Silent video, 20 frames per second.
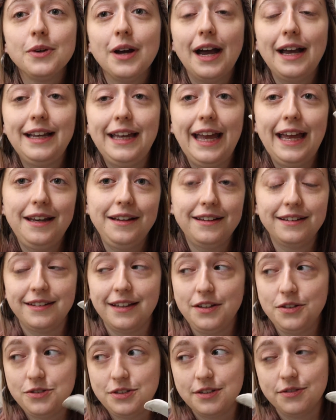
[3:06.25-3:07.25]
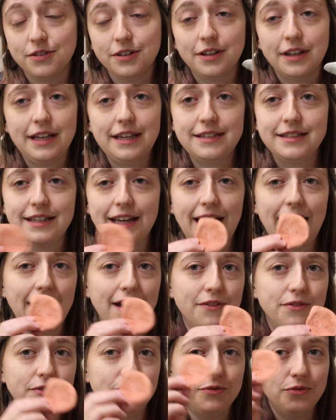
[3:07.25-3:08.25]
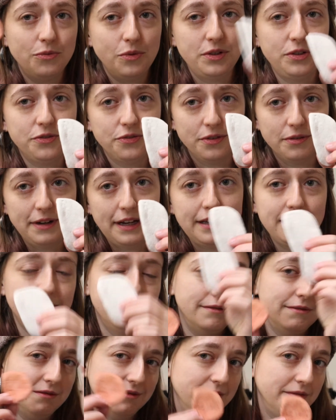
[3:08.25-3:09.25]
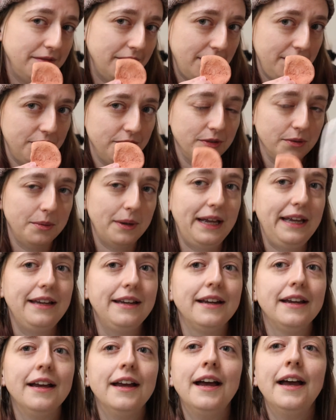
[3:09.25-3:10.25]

again, because I use different clays, have ones for red, ones for white.